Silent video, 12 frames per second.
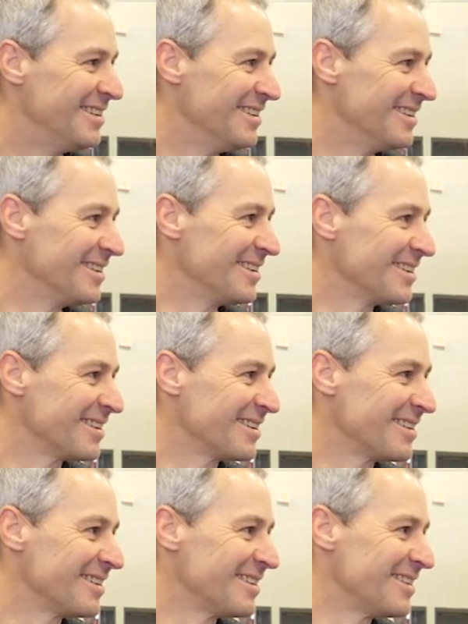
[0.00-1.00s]

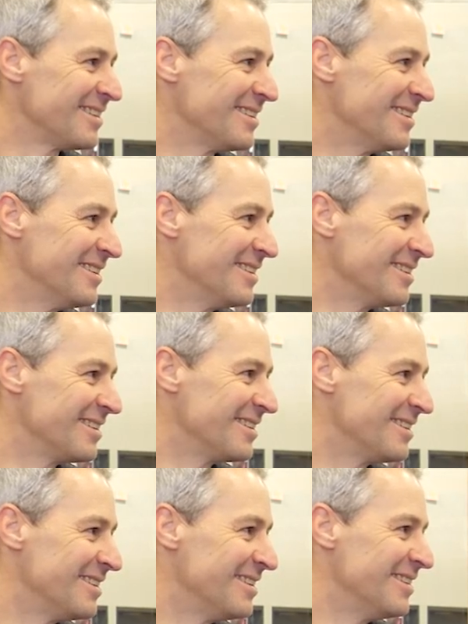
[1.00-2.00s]

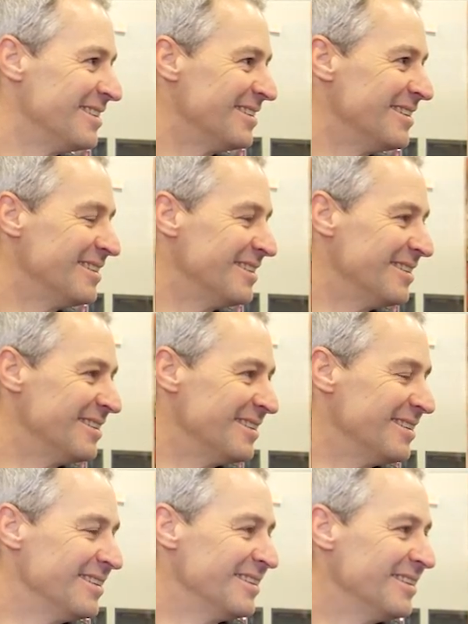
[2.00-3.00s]

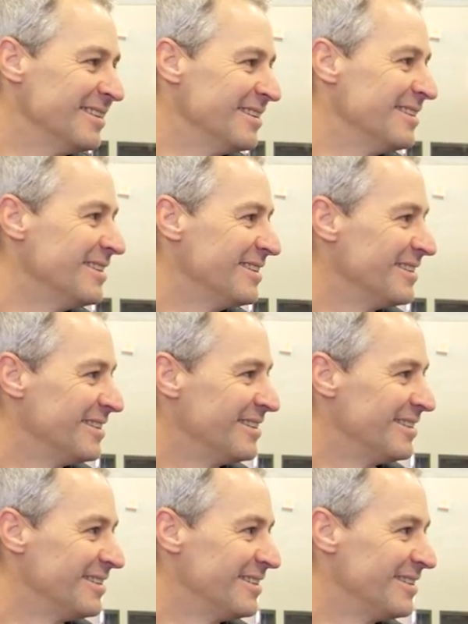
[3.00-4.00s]

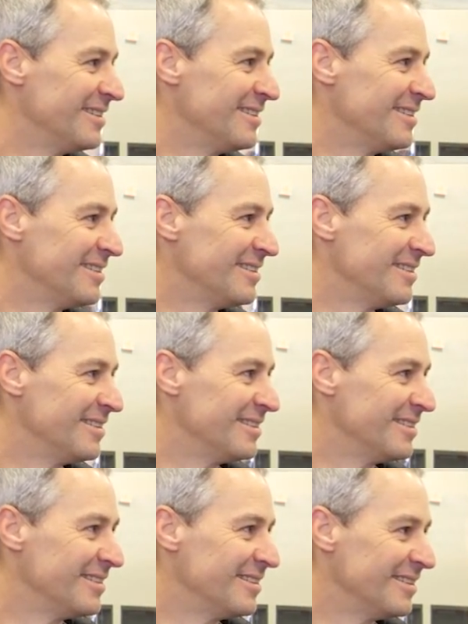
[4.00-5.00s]

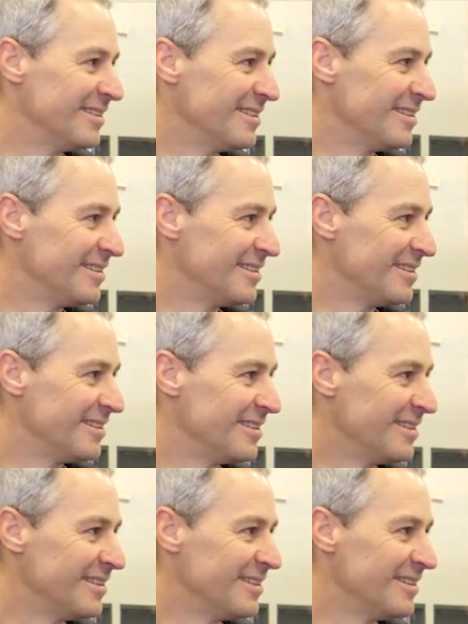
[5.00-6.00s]

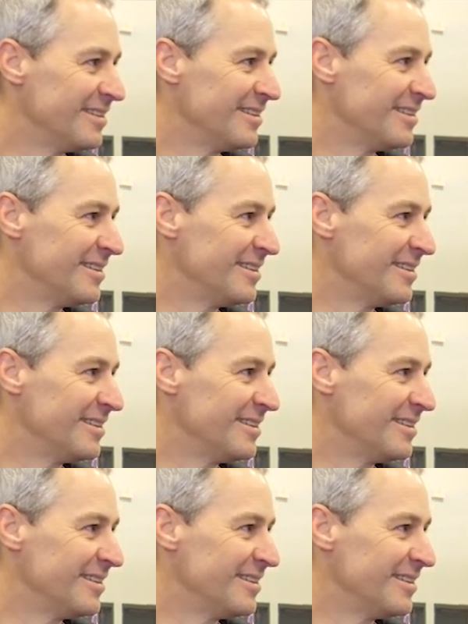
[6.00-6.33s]
[no speech]